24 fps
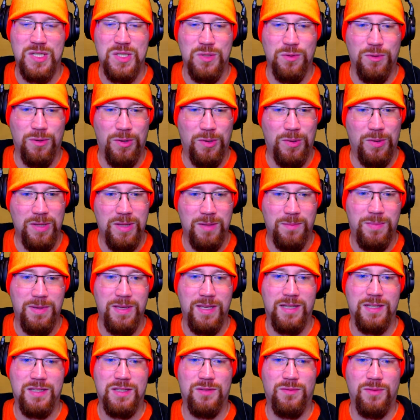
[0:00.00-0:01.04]
store or the
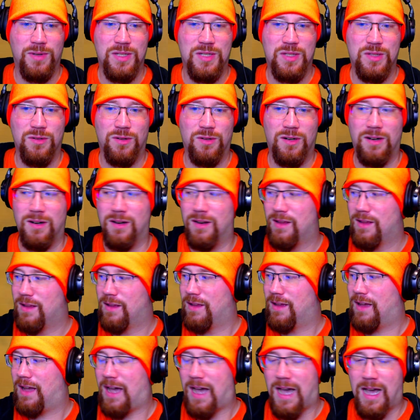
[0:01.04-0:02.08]
PS3 store
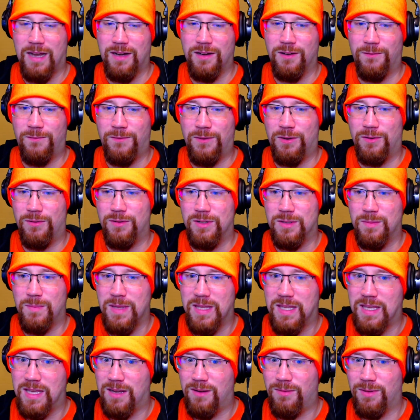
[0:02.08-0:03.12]
on your phone to
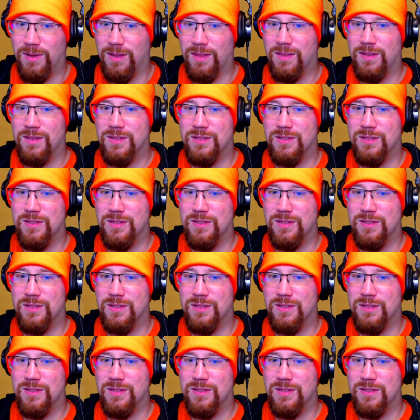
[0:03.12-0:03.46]
begin with.